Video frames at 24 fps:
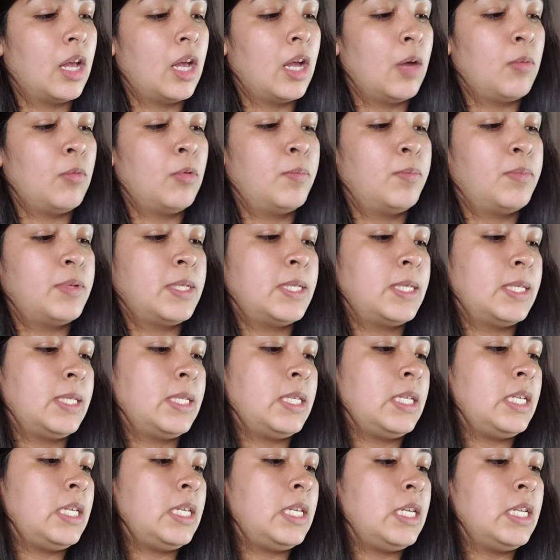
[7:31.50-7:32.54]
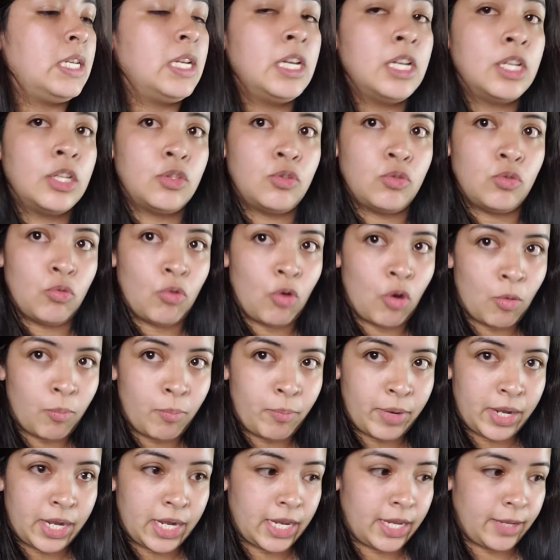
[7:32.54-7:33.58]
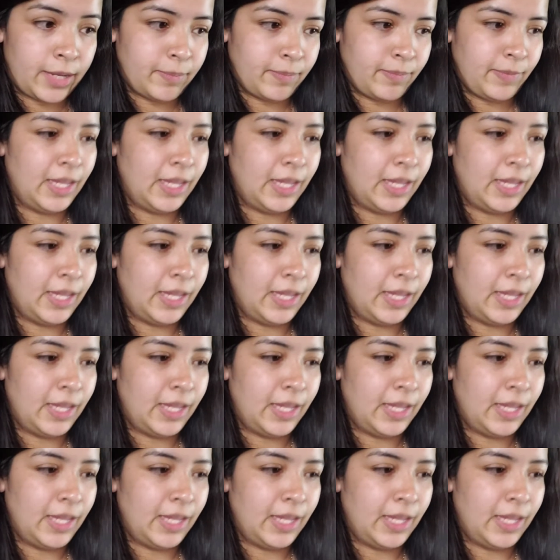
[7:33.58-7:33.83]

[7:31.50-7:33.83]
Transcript: I will proceed to open it.